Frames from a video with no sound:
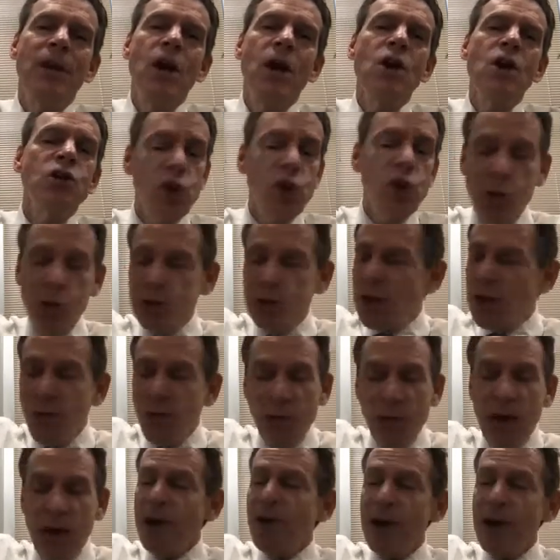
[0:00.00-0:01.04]
shows a
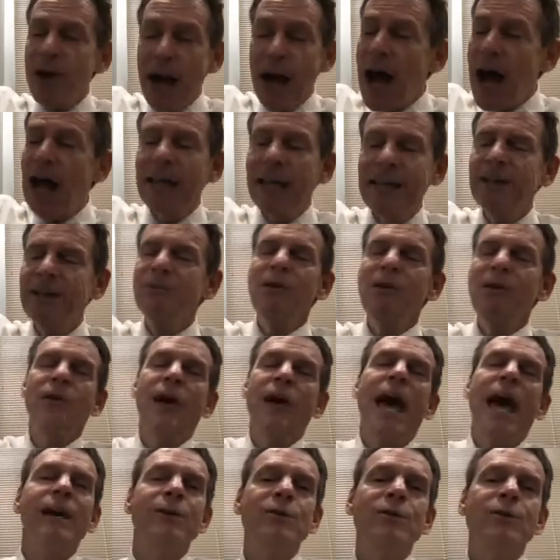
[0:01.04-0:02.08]
very high level of
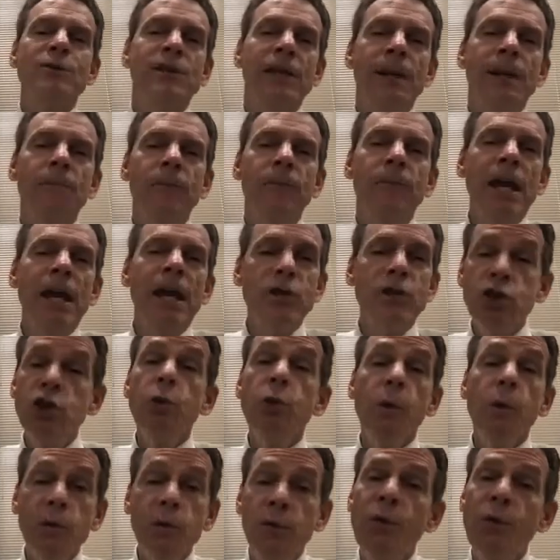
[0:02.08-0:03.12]
accuracy is
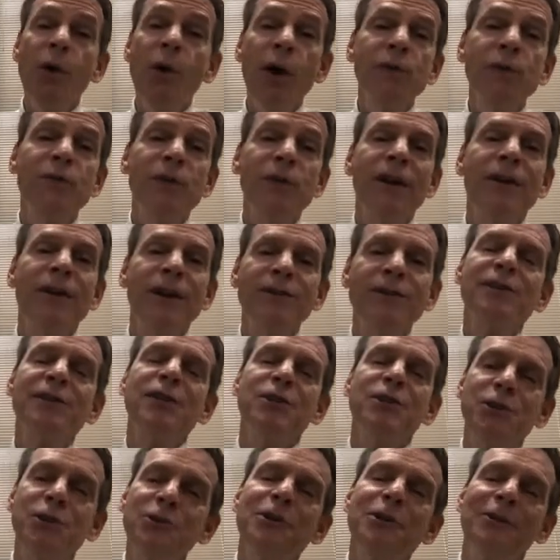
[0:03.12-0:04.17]
you avoid variants
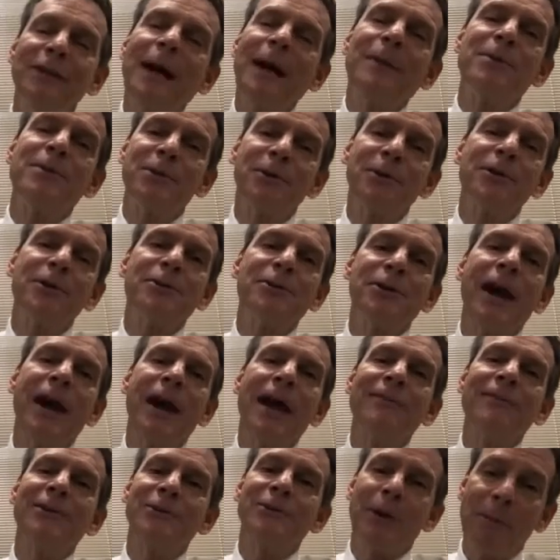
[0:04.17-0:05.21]
that you know laboratories are
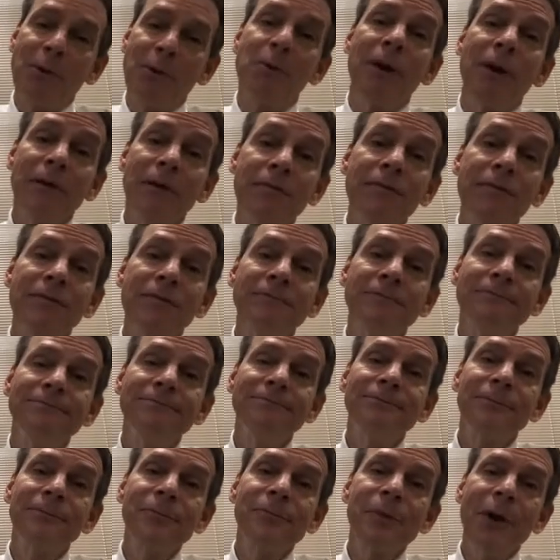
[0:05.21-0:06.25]
having trouble with.
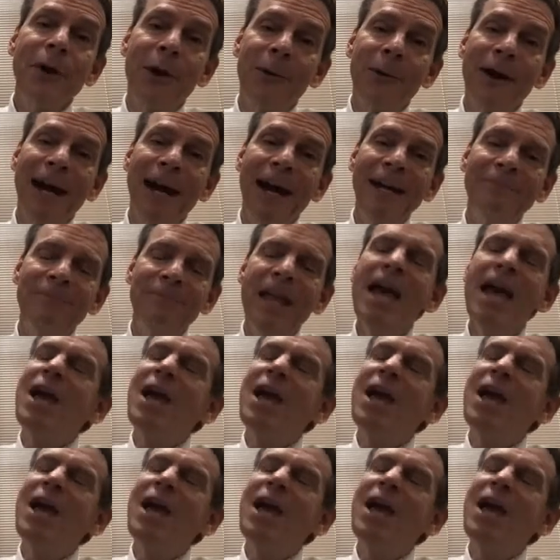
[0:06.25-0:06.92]
All right.